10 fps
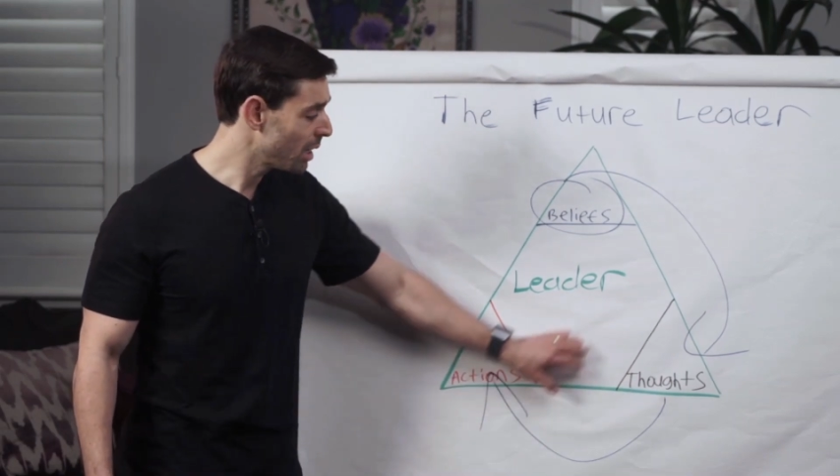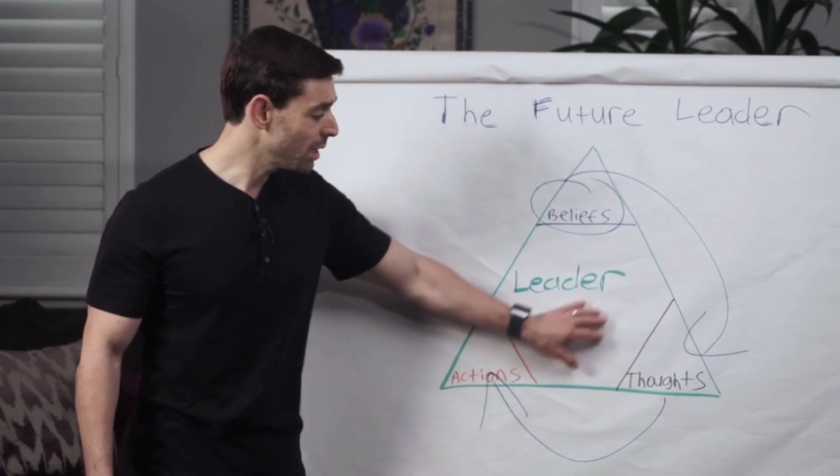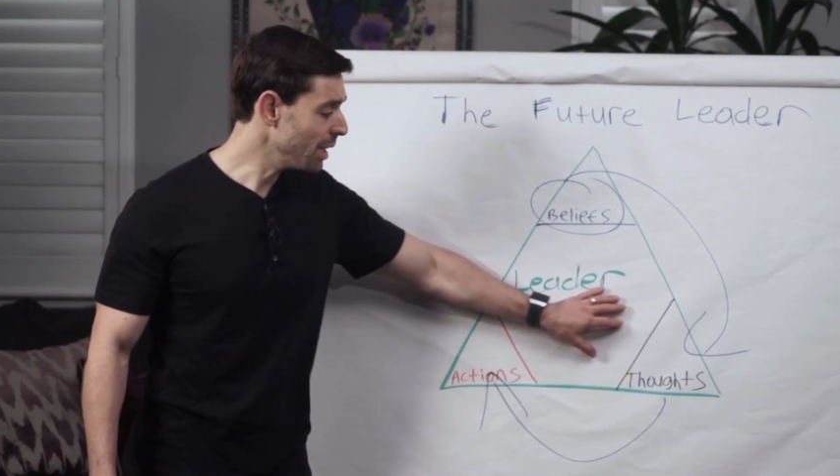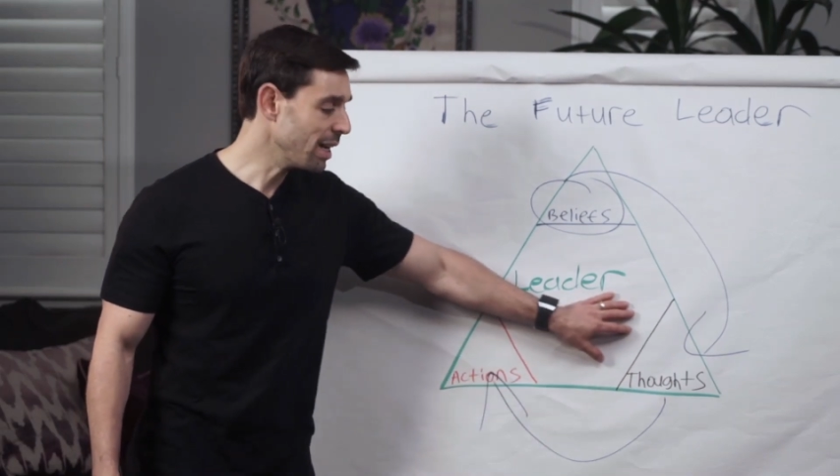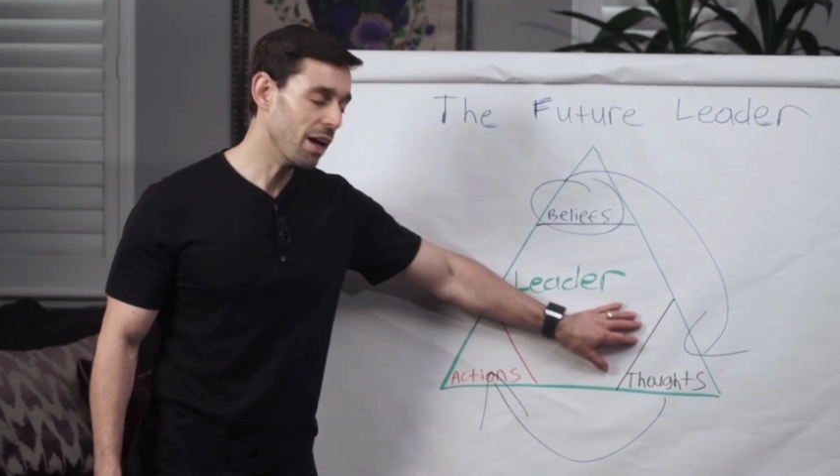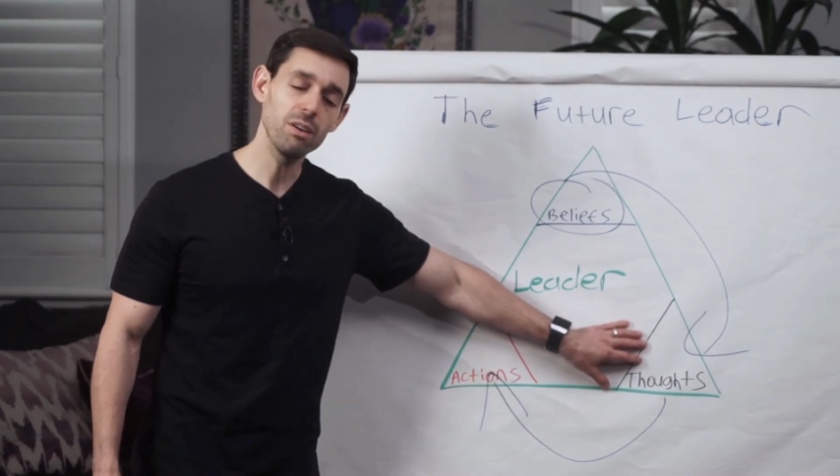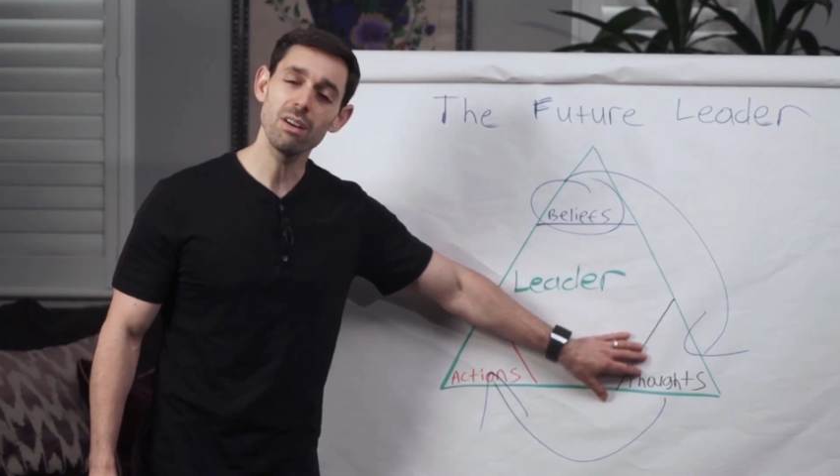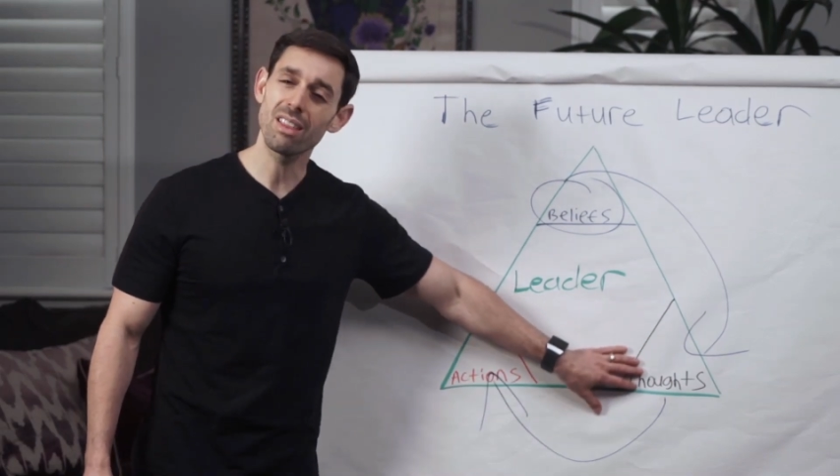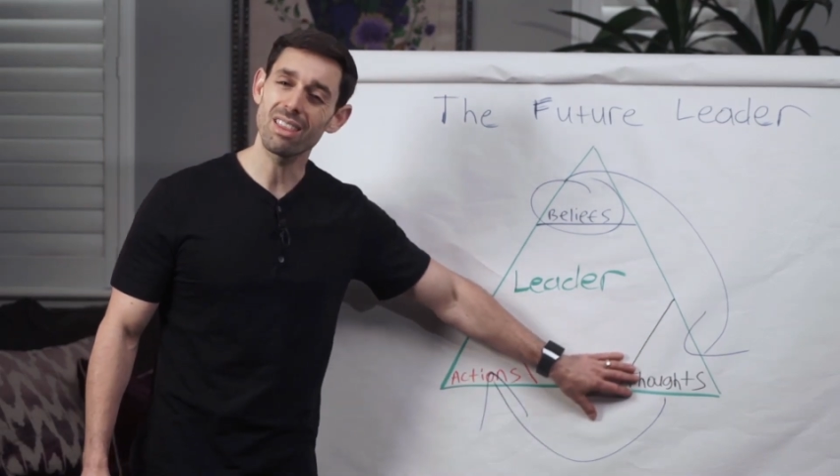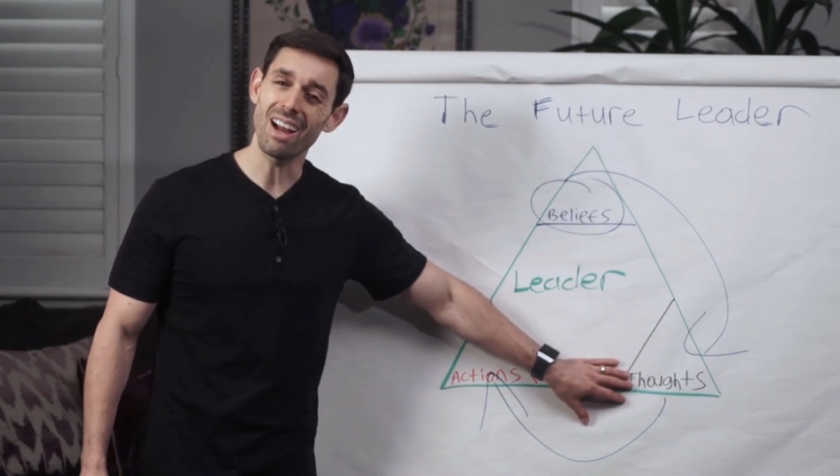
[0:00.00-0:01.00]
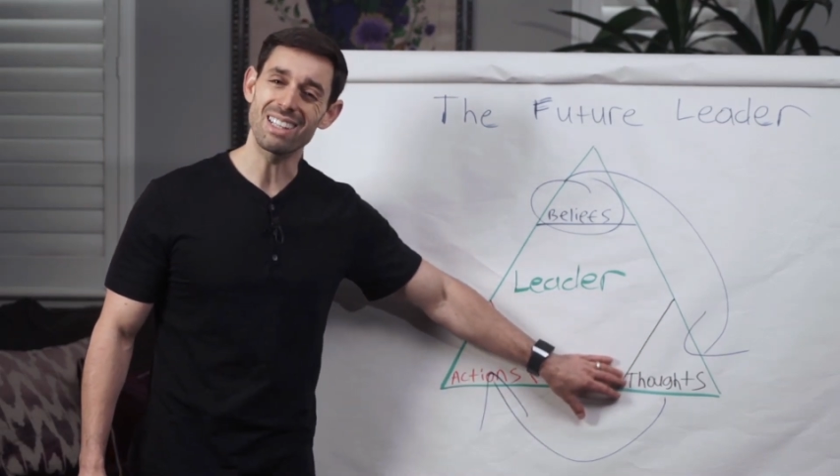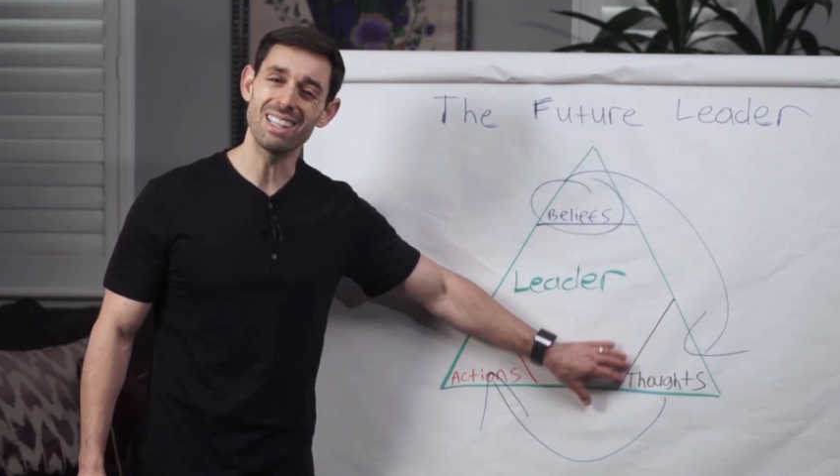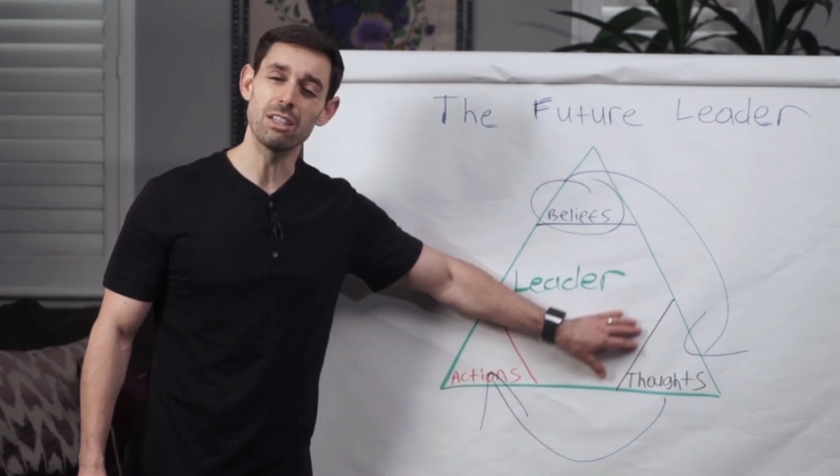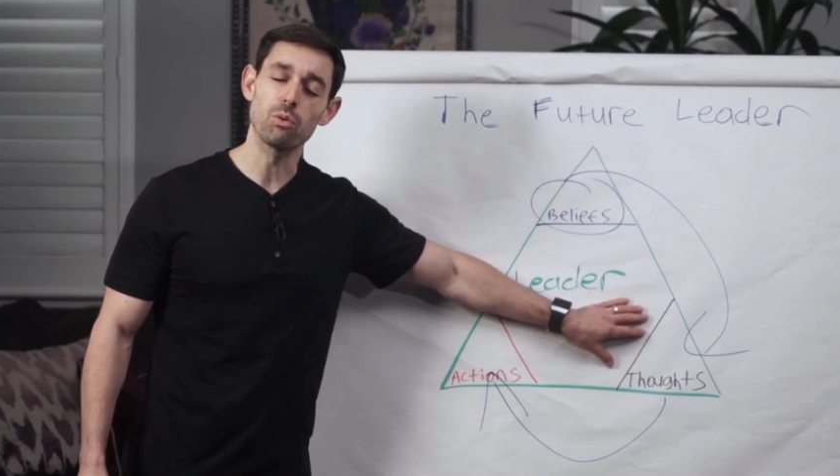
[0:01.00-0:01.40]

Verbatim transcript: look at how your thought, the